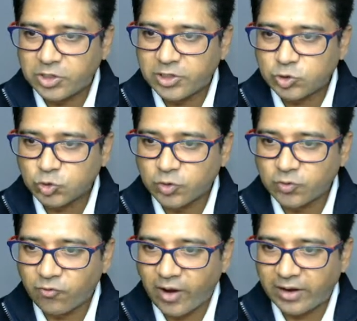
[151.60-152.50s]
to the
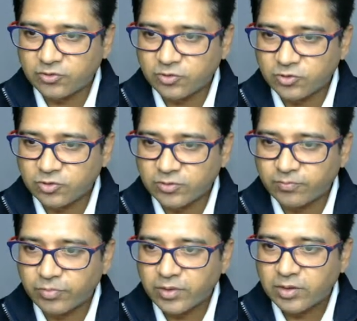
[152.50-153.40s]
file system.
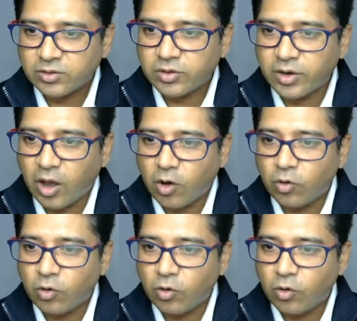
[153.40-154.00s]
Now